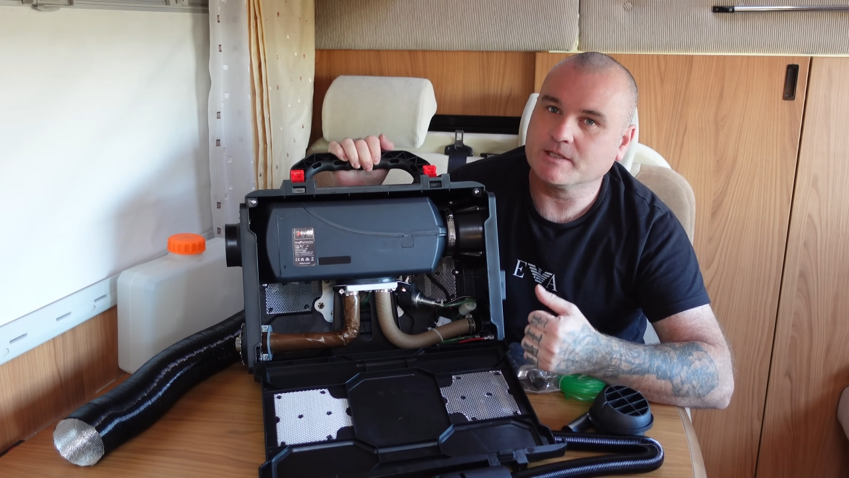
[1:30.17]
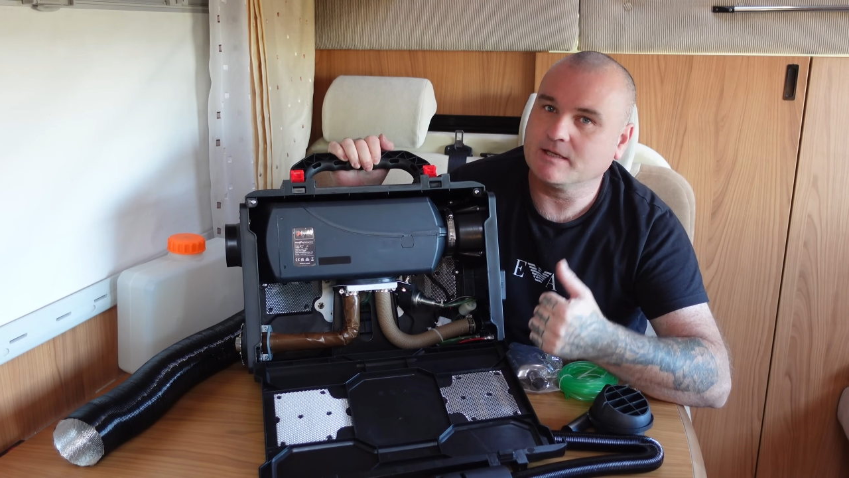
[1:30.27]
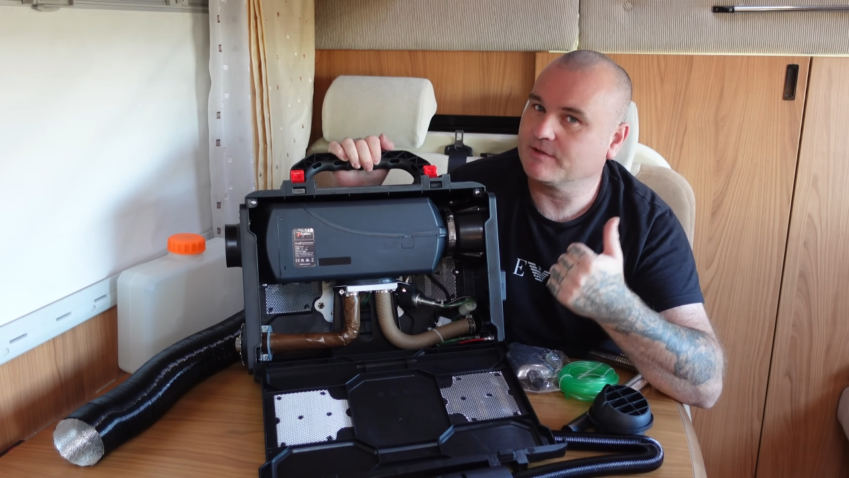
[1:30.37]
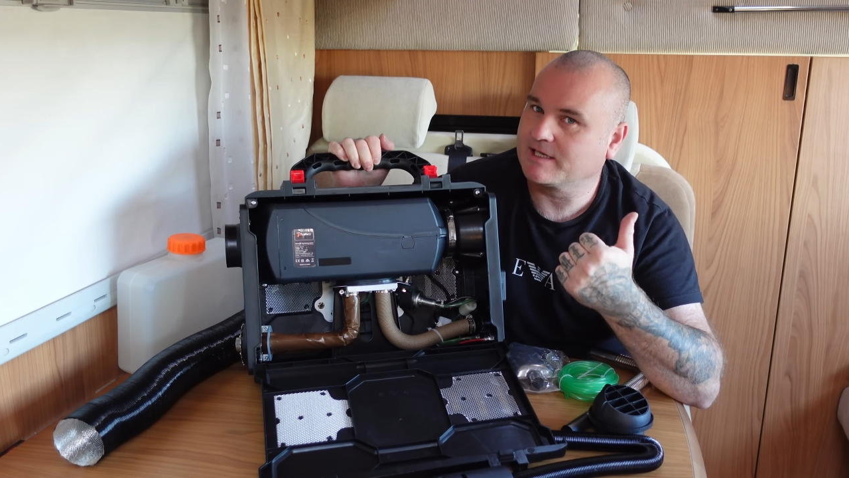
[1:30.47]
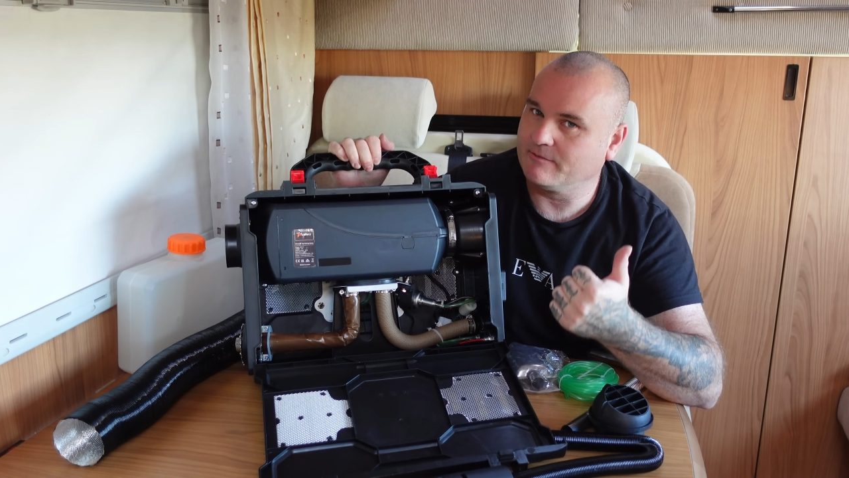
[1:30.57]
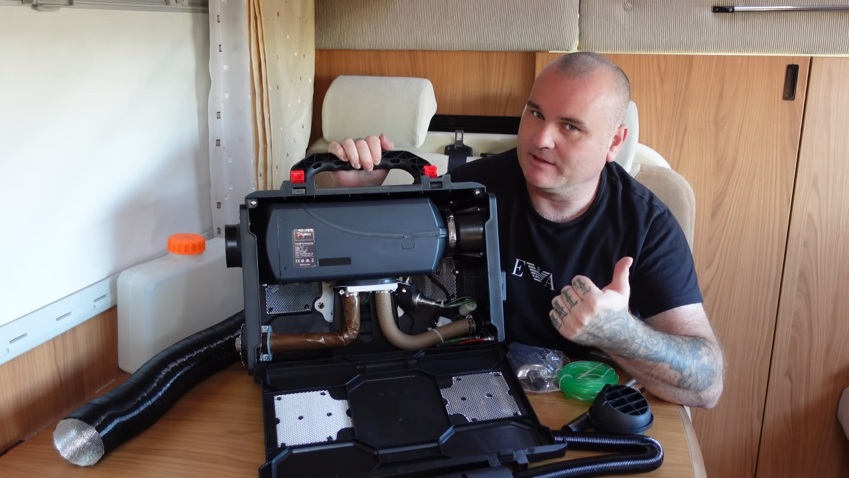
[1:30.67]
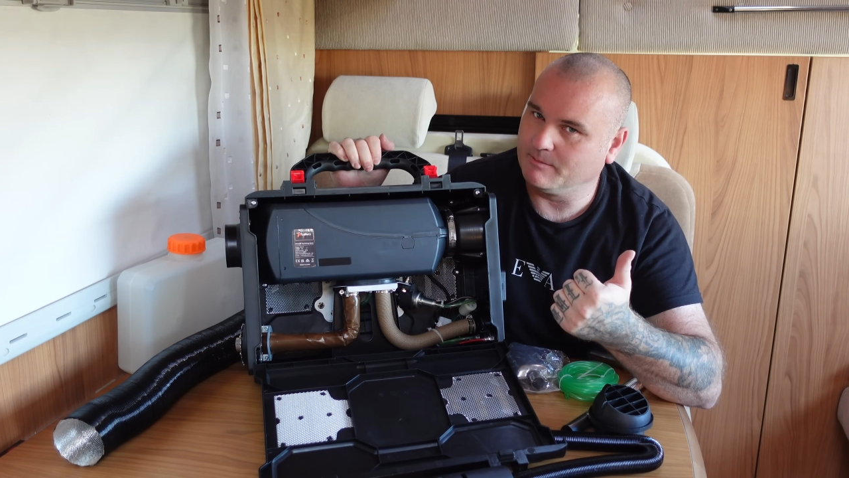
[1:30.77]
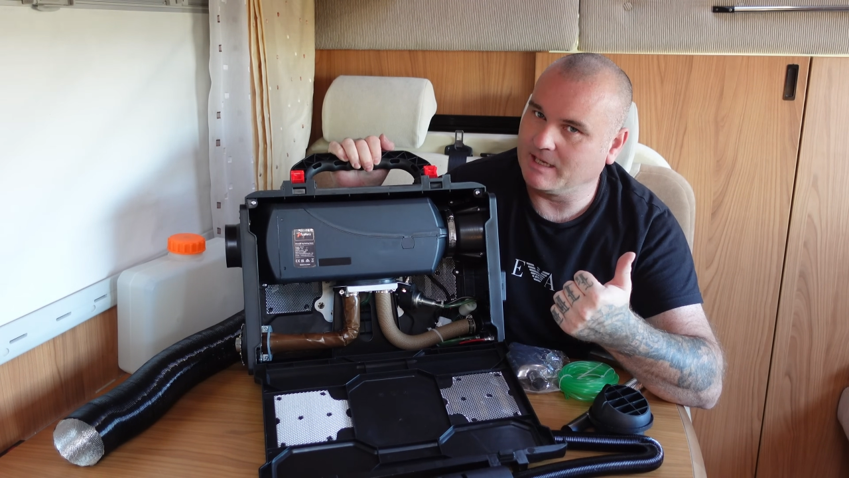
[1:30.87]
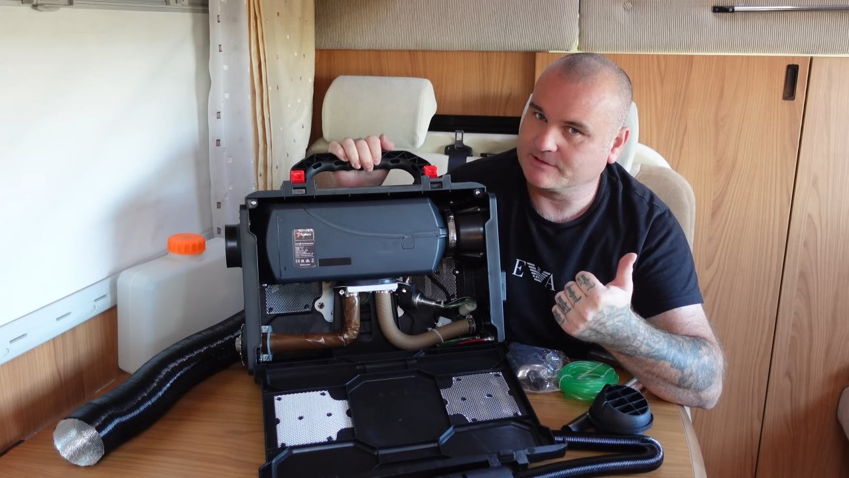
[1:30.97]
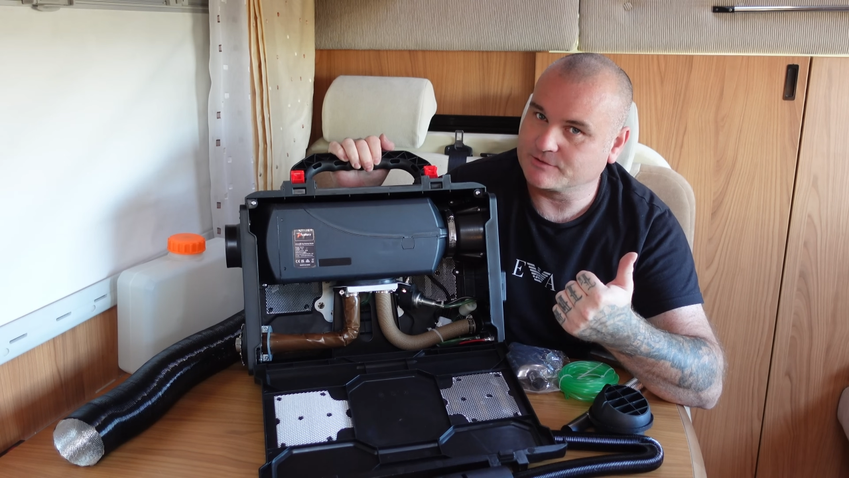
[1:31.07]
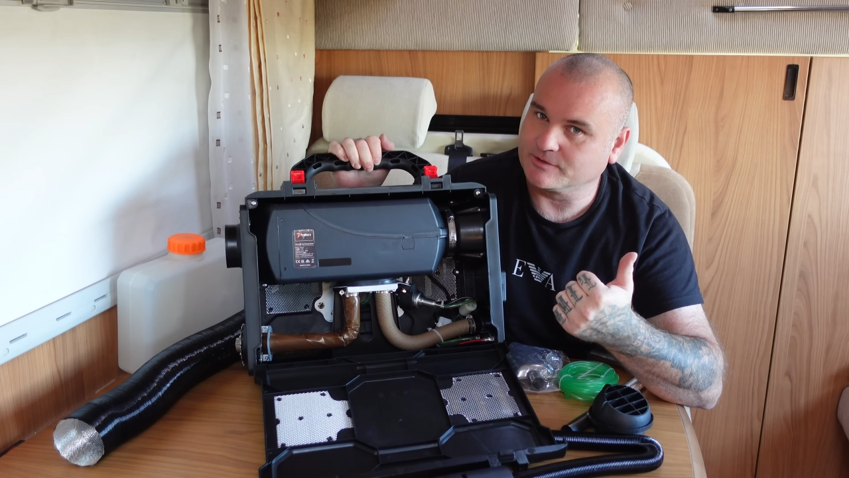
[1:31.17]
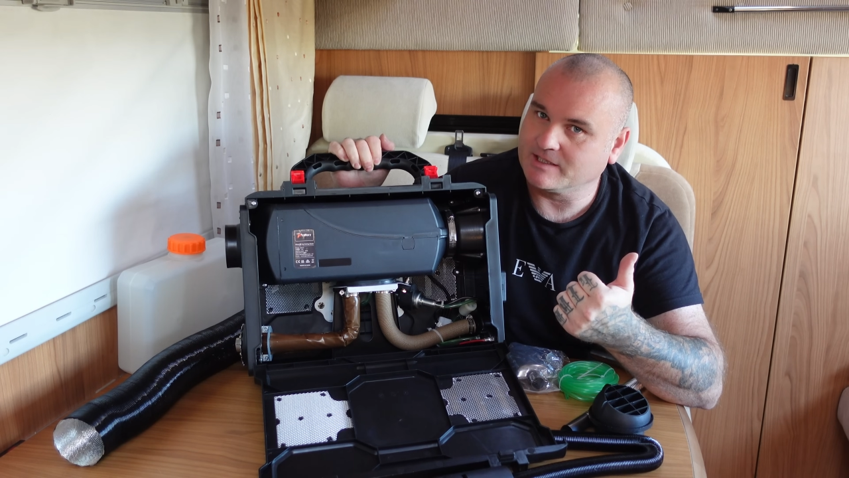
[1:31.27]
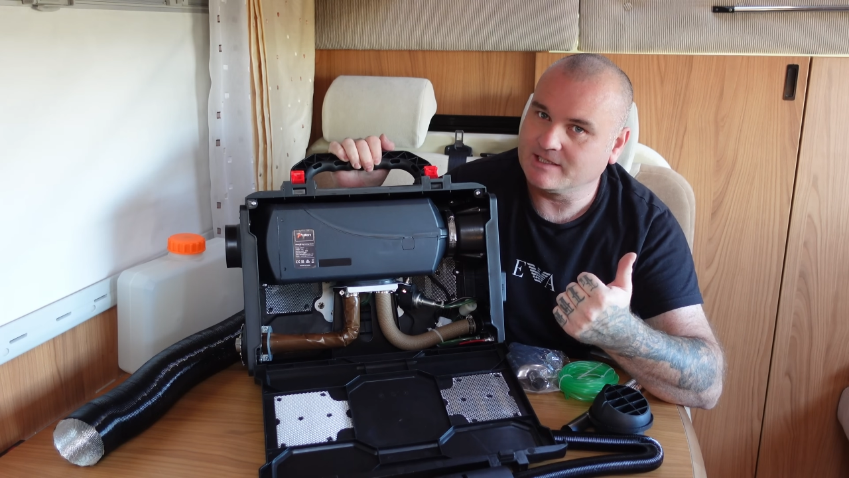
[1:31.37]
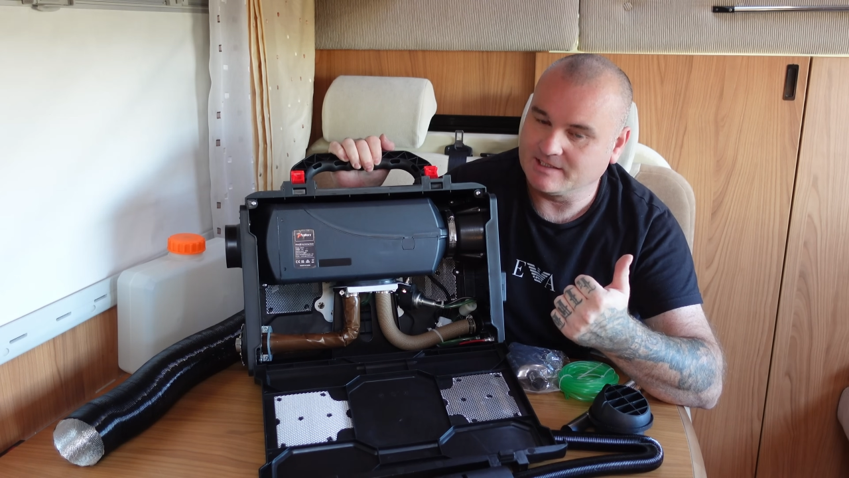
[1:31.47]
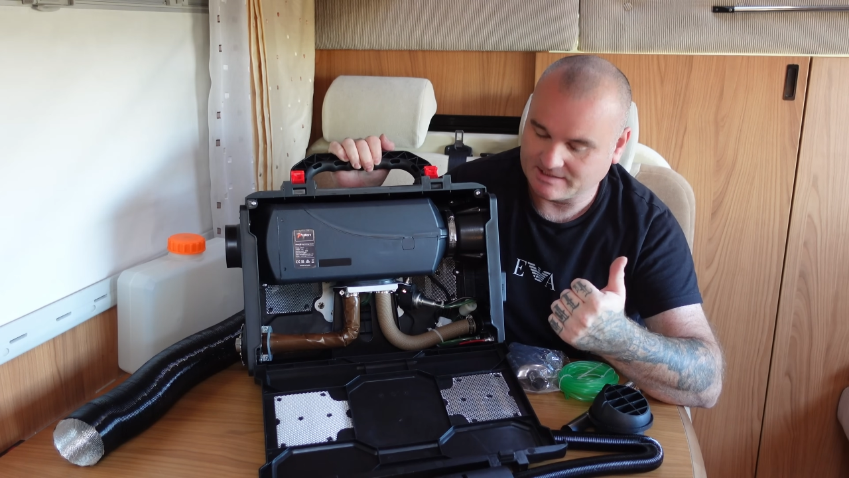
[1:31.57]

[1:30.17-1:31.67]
you're going to have to carry a battery,